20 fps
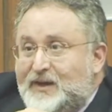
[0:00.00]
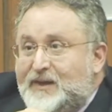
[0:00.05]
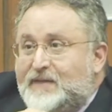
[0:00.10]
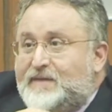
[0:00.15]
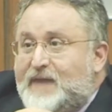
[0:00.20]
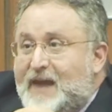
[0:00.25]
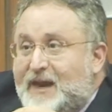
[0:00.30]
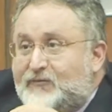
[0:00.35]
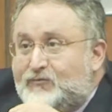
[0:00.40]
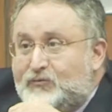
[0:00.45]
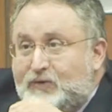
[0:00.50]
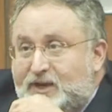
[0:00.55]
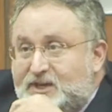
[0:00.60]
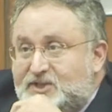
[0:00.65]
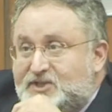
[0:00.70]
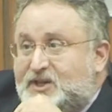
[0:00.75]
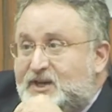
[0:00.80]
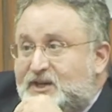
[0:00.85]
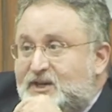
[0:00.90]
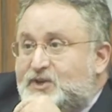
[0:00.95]
That
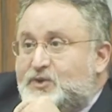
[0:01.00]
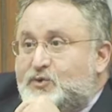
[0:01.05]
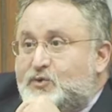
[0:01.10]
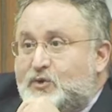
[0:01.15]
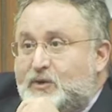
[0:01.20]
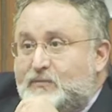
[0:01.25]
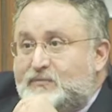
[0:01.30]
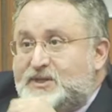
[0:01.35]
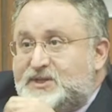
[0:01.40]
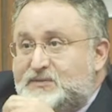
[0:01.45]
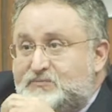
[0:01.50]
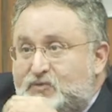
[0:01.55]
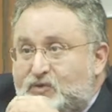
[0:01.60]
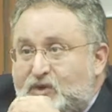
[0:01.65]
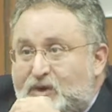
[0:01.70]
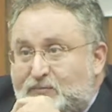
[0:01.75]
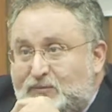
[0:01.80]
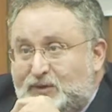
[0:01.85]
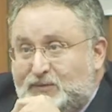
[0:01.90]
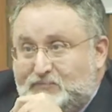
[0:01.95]
raised an enormous
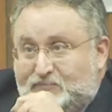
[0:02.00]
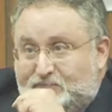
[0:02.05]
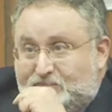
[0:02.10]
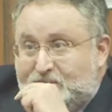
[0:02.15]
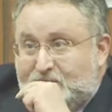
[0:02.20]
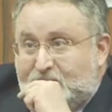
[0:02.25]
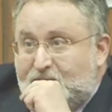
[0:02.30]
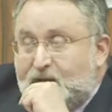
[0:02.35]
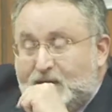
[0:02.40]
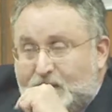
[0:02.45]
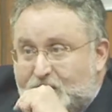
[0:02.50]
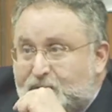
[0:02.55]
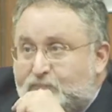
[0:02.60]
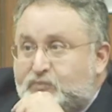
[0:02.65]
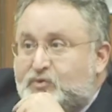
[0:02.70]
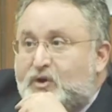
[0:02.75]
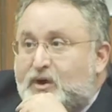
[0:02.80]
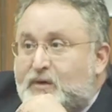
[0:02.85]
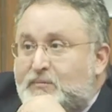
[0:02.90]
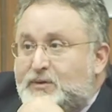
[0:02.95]
problem. The
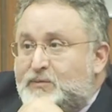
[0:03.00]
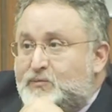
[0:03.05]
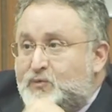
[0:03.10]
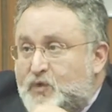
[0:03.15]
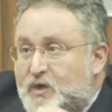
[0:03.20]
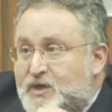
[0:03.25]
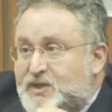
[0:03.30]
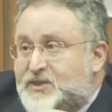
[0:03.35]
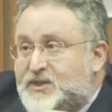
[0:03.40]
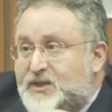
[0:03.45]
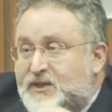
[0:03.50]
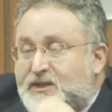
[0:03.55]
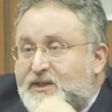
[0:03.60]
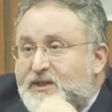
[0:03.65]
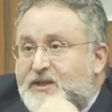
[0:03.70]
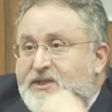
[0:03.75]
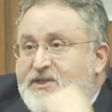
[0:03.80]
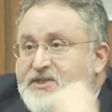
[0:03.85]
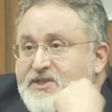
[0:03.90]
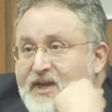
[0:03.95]
problem was that
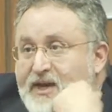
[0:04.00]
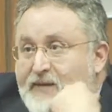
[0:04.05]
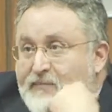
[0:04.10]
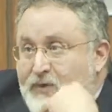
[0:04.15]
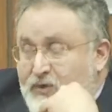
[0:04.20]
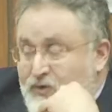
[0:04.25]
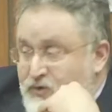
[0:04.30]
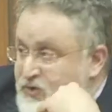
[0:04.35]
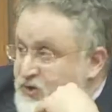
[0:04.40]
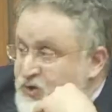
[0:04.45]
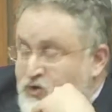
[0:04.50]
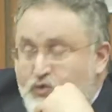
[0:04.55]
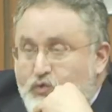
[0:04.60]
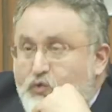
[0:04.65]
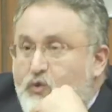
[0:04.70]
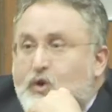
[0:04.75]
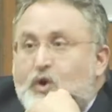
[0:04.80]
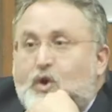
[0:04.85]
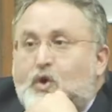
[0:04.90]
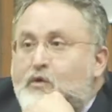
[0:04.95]
the examiners, who
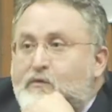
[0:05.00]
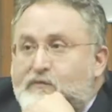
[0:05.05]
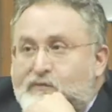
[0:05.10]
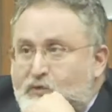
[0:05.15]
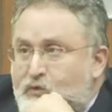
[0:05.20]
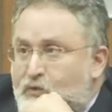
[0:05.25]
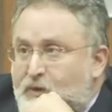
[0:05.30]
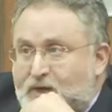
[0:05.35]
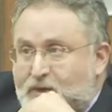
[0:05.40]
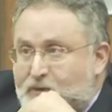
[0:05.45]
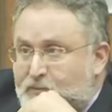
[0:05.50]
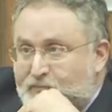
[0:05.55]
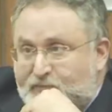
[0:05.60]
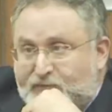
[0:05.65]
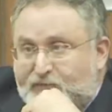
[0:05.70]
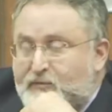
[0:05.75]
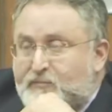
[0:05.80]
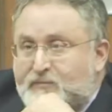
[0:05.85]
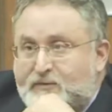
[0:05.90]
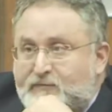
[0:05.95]
were overwhelmed
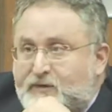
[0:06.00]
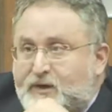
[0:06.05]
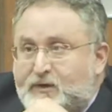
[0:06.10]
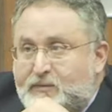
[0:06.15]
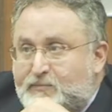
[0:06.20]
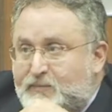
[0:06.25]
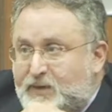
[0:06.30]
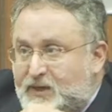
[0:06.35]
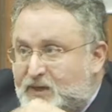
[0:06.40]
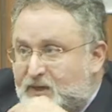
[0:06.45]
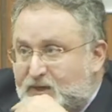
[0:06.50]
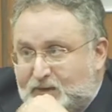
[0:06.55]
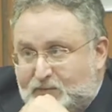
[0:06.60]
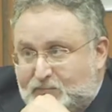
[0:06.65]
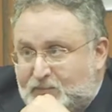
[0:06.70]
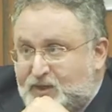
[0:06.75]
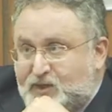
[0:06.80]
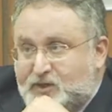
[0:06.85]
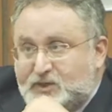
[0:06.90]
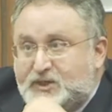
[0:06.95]
from the very beginning,
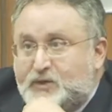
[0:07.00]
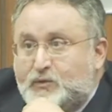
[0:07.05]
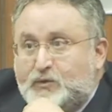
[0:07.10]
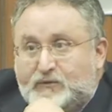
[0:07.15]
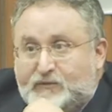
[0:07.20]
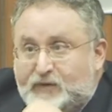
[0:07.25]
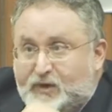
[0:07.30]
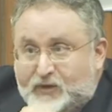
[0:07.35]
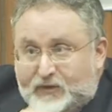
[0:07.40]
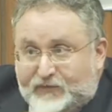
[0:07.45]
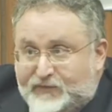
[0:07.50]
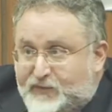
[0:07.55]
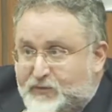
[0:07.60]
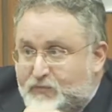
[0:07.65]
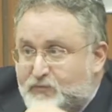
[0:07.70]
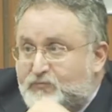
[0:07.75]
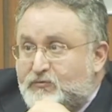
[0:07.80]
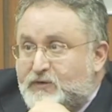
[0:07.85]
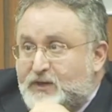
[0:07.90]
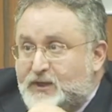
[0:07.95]
because there were very few
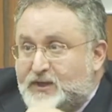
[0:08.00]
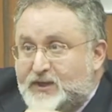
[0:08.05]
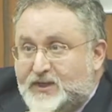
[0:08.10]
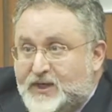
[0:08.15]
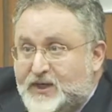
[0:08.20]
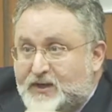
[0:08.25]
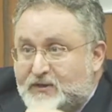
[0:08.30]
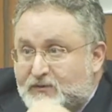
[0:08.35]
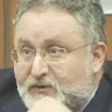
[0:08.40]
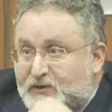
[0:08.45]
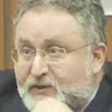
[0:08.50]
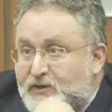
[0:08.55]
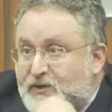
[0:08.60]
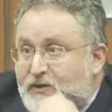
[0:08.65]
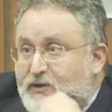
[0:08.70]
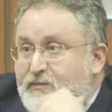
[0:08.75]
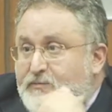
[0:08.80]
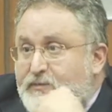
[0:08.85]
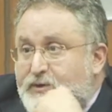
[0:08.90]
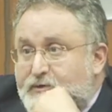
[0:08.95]
really talented
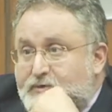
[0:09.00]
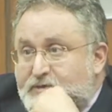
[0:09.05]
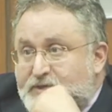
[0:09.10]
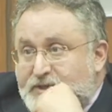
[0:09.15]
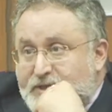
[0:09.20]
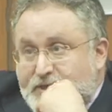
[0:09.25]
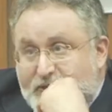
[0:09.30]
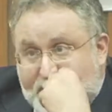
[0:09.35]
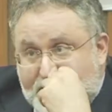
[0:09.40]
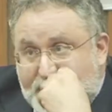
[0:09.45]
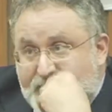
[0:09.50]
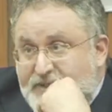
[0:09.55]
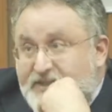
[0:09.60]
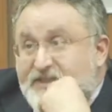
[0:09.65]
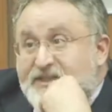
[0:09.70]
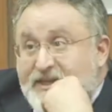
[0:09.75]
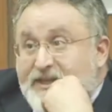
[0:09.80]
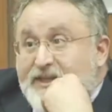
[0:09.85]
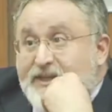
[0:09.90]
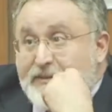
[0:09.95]
computer
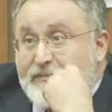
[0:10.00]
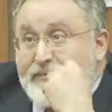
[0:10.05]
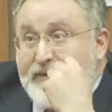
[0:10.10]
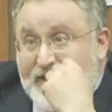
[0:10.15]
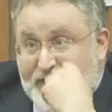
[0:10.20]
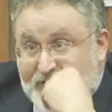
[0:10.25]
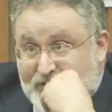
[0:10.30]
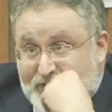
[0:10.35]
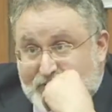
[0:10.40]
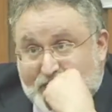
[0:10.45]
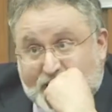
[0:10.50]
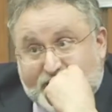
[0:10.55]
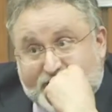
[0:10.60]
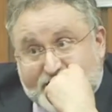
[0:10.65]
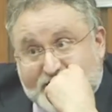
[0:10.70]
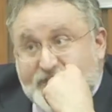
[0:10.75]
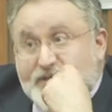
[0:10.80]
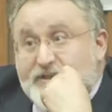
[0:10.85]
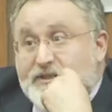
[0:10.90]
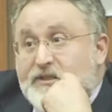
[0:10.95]
scientists in the patent
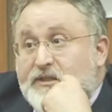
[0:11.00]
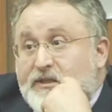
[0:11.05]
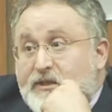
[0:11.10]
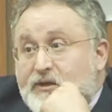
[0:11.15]
offices in